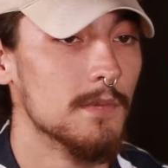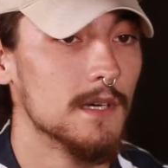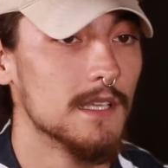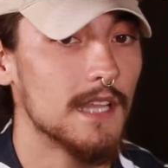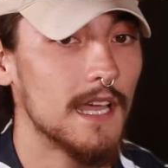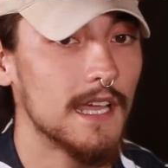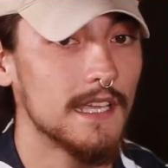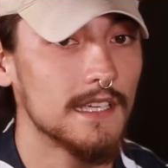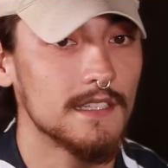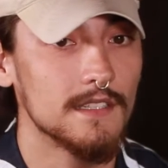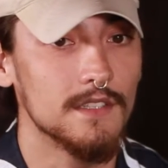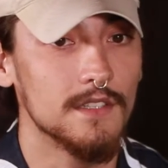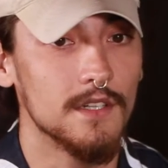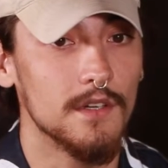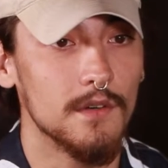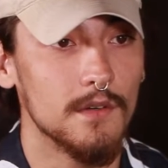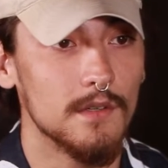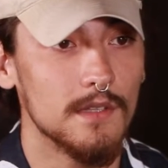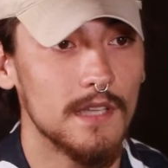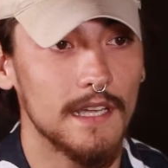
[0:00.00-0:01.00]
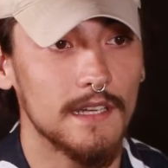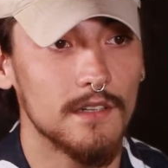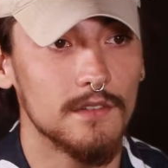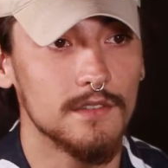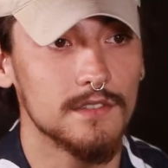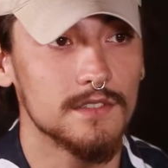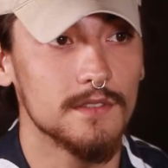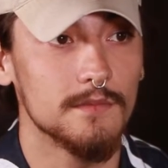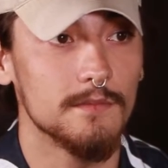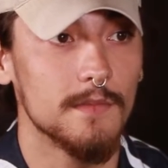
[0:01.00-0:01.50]
But, like, you know, like,
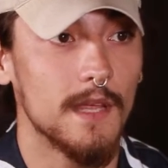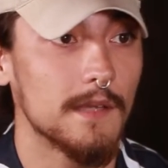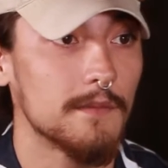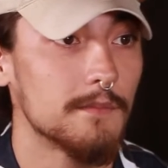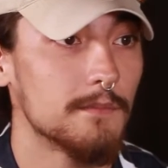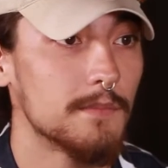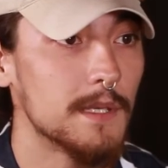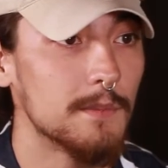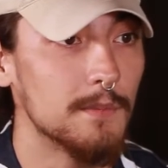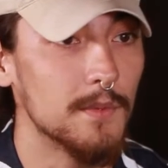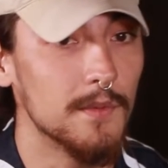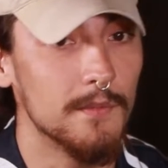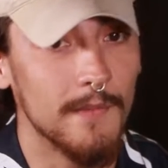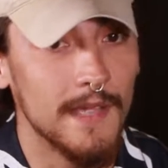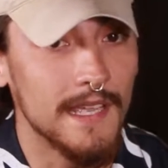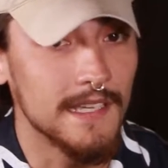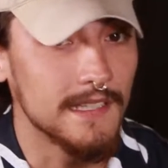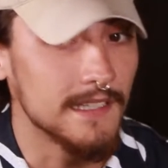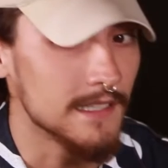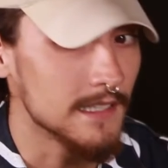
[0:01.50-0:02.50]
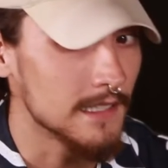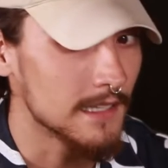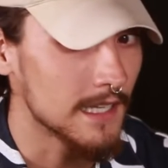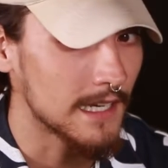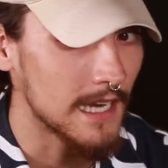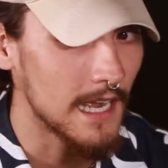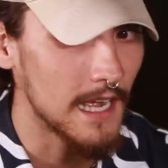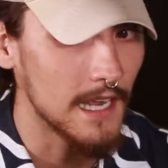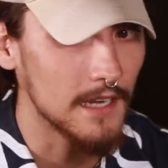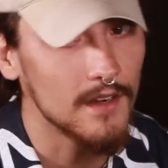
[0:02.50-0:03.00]
on some, like, people making it,
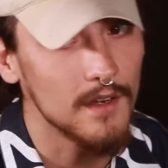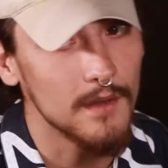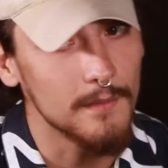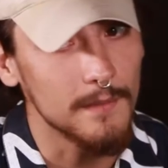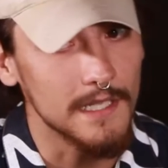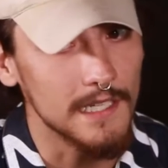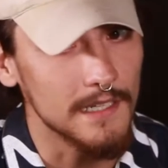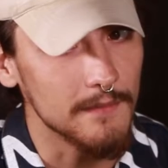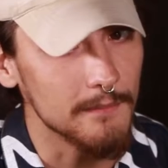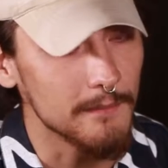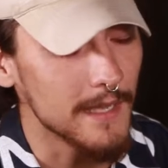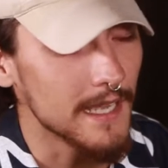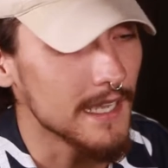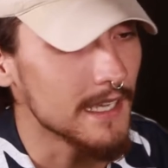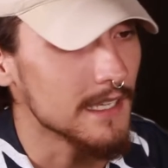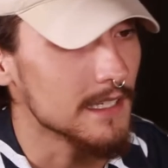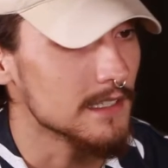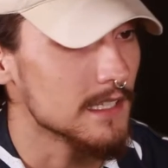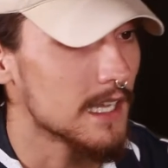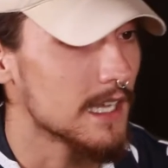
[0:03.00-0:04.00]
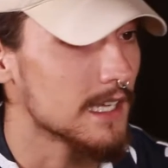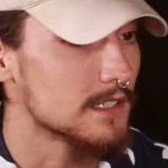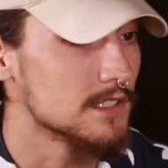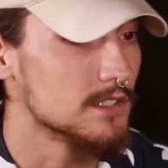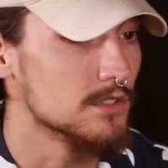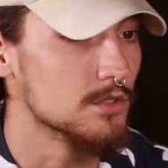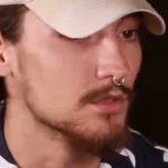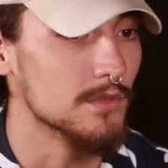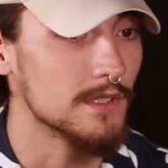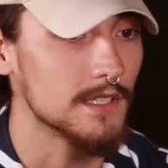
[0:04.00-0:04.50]
like, I had a homie that made, like,
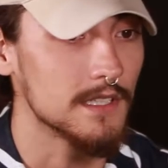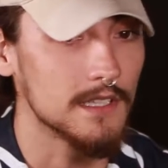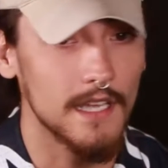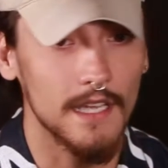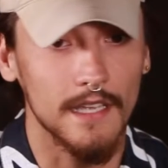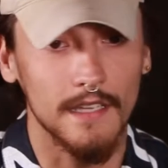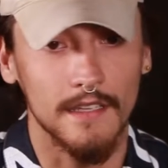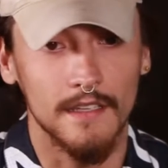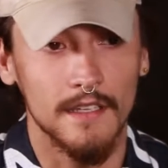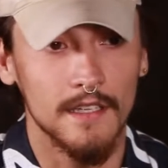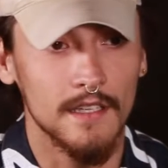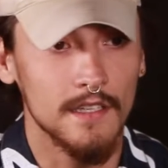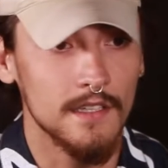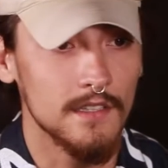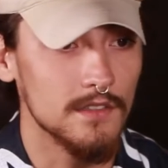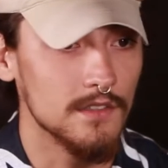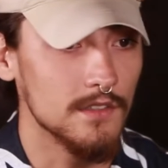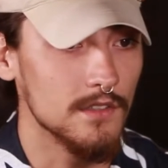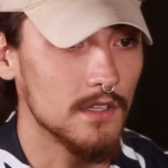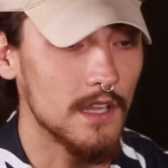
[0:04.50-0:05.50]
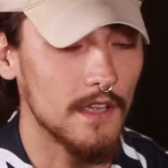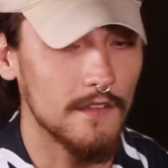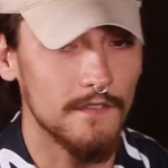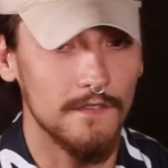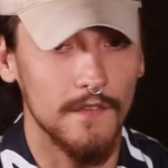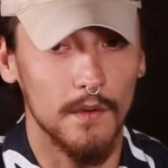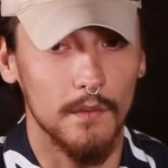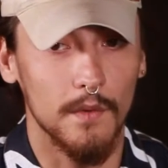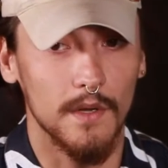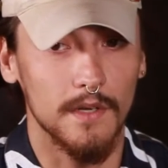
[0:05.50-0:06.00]
juke and, like, you know, like,
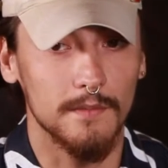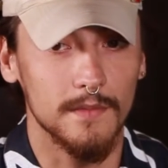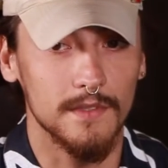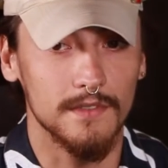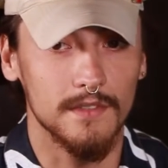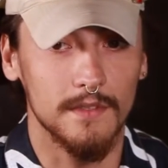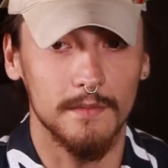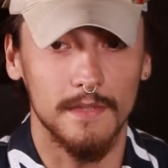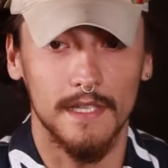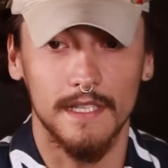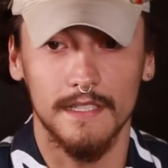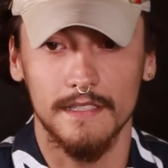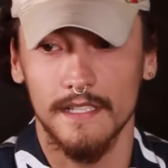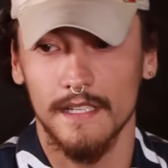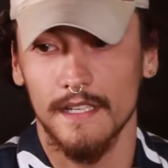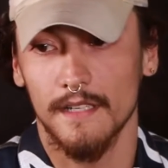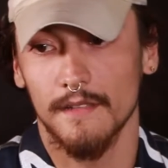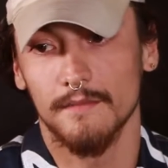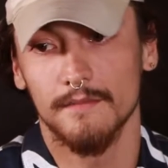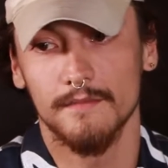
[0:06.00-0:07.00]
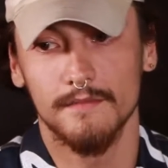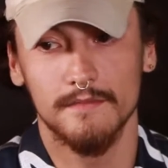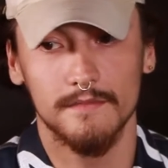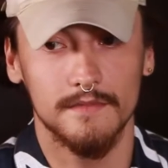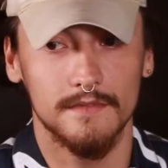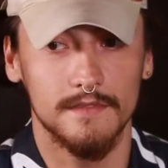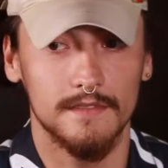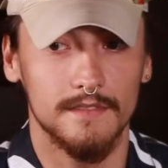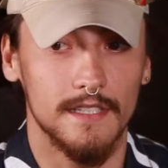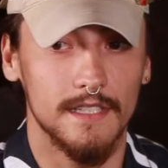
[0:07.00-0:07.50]
footwork music. I'm like, damn,
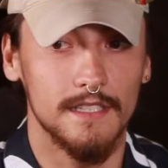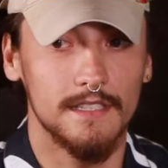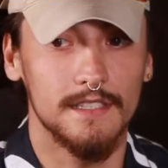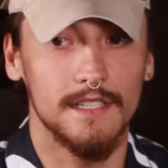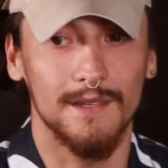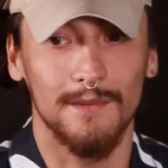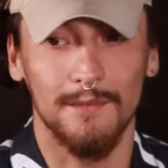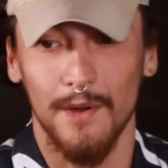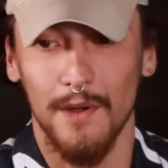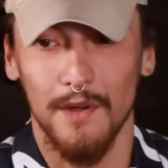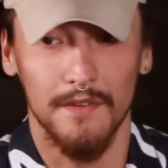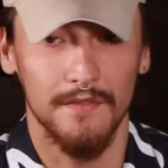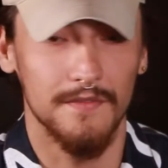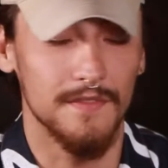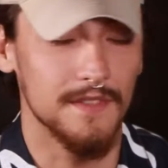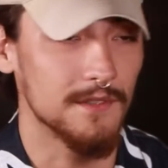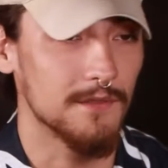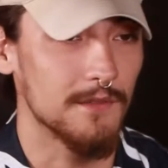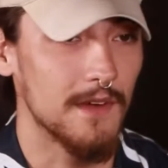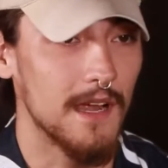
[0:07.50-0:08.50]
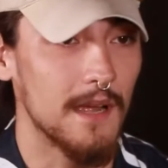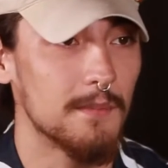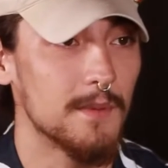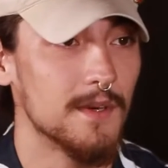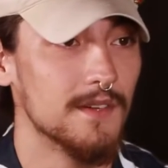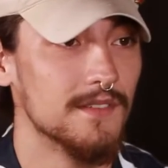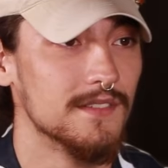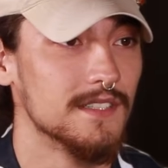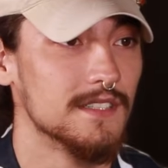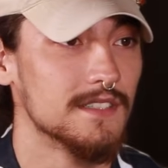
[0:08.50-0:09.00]
this shit raw. I'm finna rap
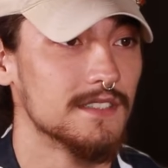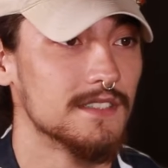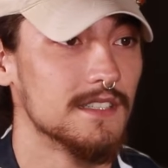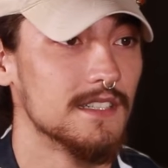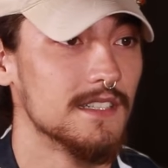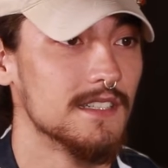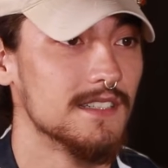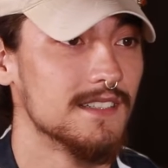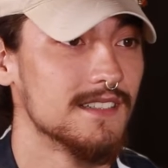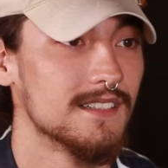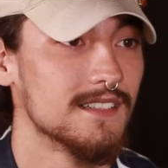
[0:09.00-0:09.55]
over this shit.